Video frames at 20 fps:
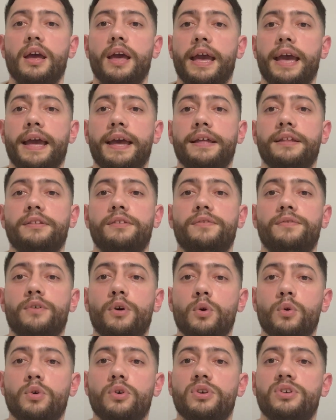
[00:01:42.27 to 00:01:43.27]
and
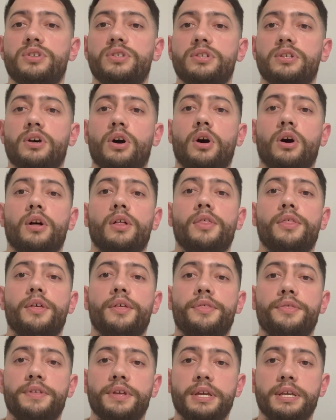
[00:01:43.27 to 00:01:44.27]
focus on the
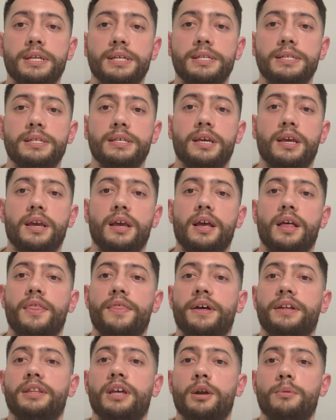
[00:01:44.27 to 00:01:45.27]
things
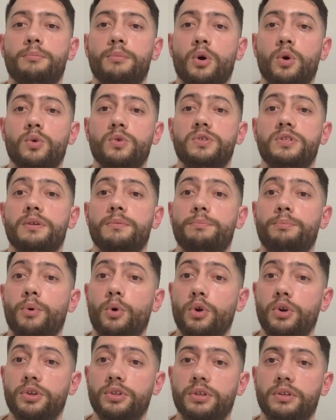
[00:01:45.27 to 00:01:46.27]
that are most
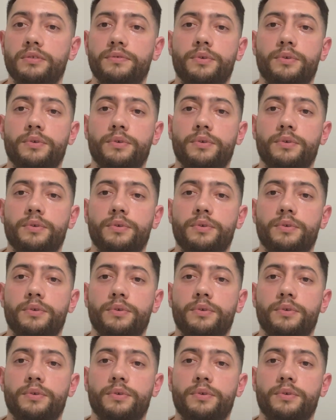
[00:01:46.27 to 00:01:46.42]
important.